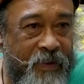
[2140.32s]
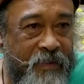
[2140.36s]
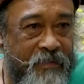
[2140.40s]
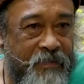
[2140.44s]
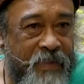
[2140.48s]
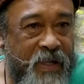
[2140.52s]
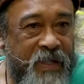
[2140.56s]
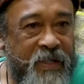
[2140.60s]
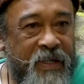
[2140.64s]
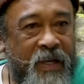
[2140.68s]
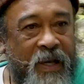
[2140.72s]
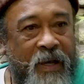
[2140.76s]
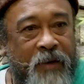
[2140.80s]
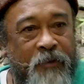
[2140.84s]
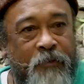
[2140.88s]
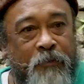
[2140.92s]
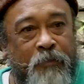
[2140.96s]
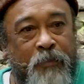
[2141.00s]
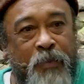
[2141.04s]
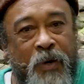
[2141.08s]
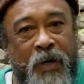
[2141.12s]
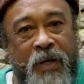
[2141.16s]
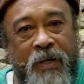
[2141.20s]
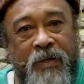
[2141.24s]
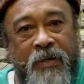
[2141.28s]
But
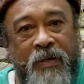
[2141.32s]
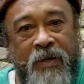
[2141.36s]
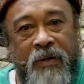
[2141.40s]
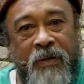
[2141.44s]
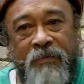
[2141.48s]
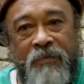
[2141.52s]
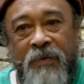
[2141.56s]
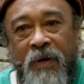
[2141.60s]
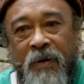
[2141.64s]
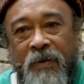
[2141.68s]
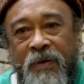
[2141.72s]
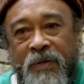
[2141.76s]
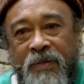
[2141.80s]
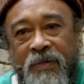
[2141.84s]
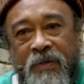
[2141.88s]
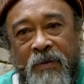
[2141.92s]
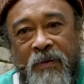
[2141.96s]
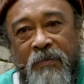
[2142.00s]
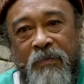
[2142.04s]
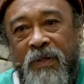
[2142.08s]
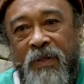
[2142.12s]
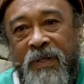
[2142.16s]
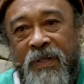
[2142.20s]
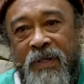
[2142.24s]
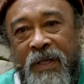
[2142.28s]
I've pointed a very
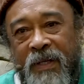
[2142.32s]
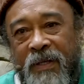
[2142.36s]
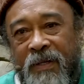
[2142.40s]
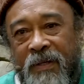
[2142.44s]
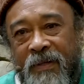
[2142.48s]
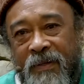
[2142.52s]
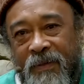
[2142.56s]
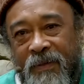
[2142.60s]
simple thing.